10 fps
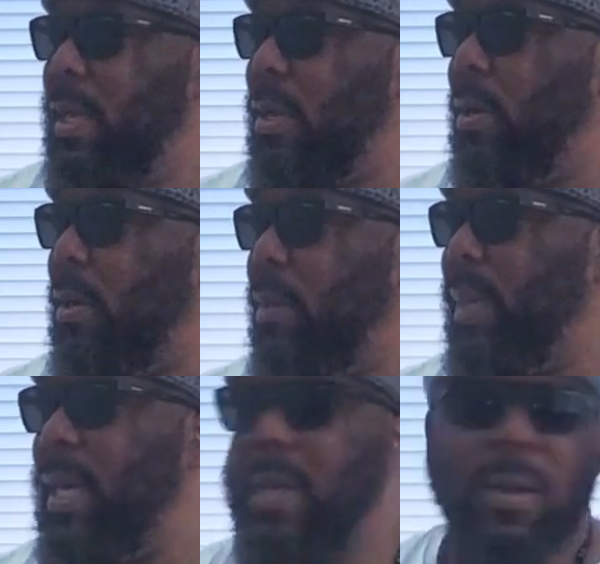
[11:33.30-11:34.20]
you know what I
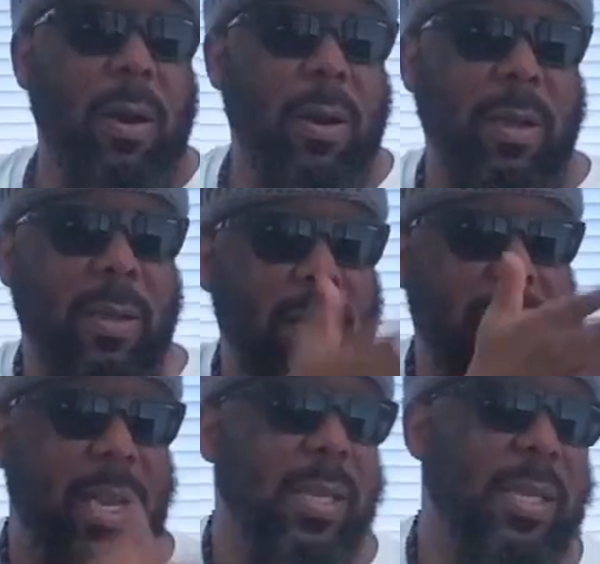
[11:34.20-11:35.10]
mean, or
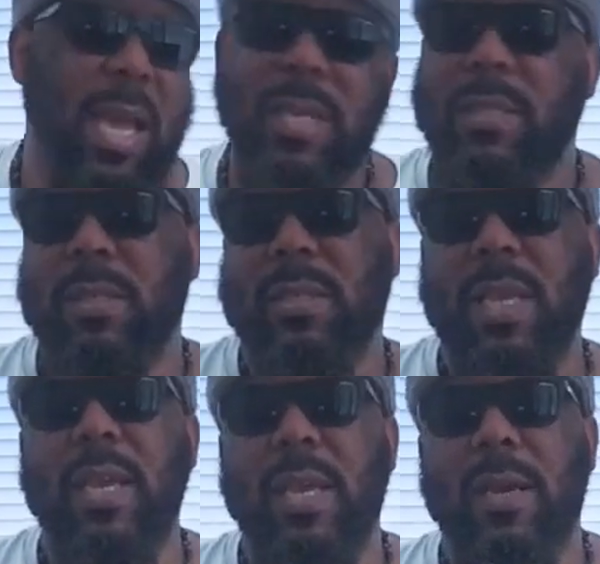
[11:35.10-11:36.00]
in this case,
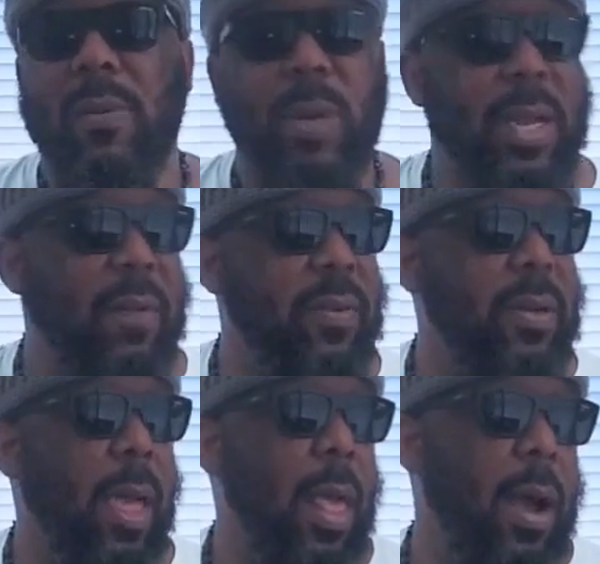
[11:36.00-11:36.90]
sing or whatever.
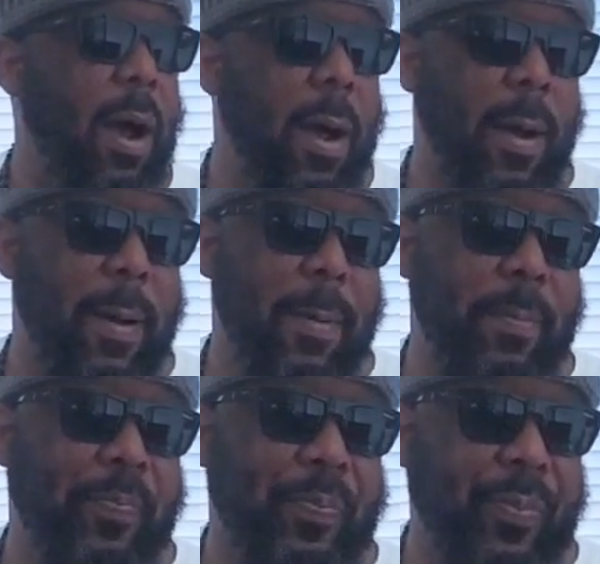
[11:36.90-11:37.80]

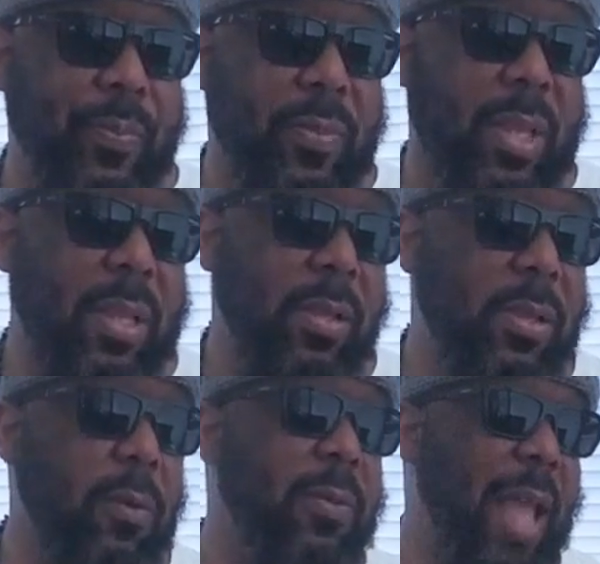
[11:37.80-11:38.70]
Um,
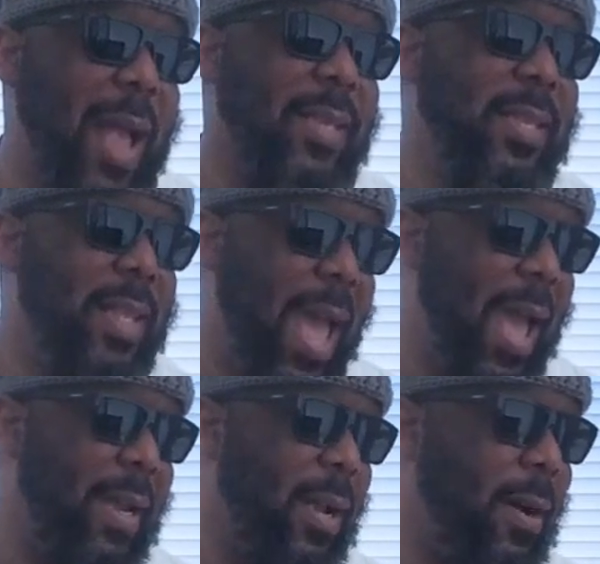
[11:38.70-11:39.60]
so that's
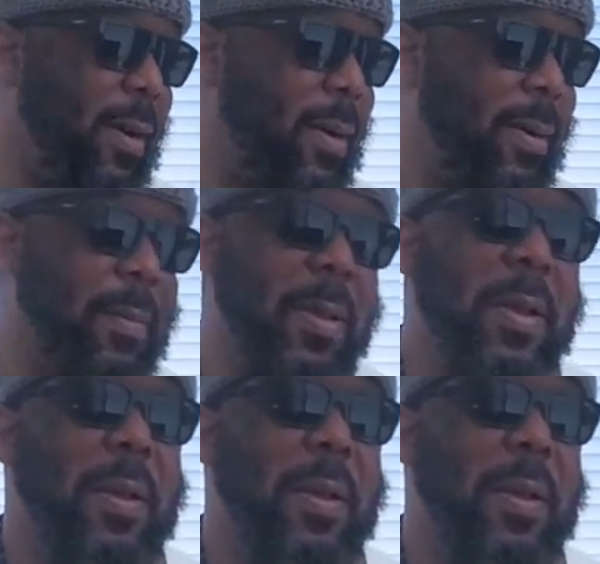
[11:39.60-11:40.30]
that. Um,